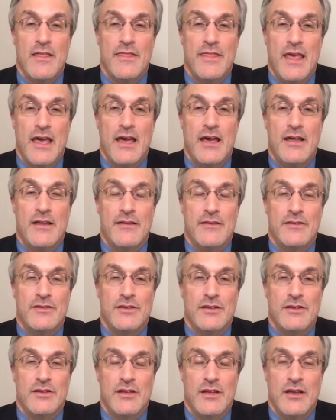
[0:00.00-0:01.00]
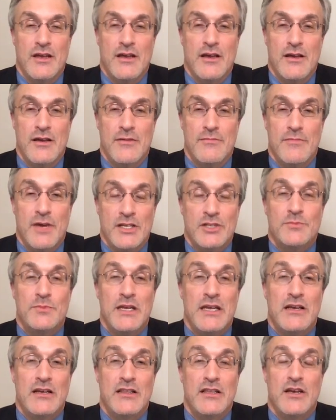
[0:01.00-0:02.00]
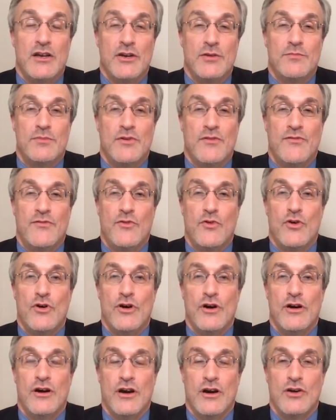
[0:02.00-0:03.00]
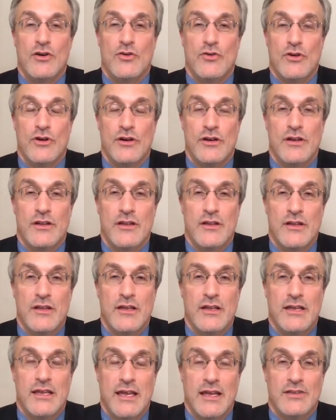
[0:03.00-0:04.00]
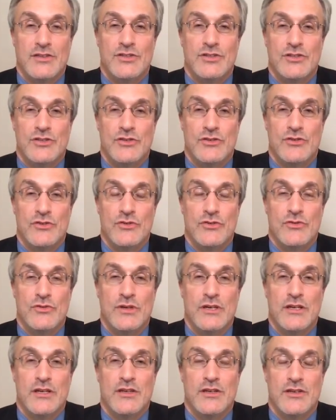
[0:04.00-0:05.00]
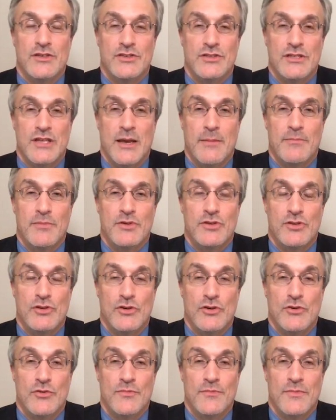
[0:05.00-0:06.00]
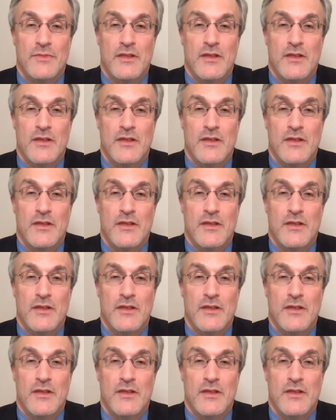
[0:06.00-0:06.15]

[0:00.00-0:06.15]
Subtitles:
that must be cleared before a court gets to step two.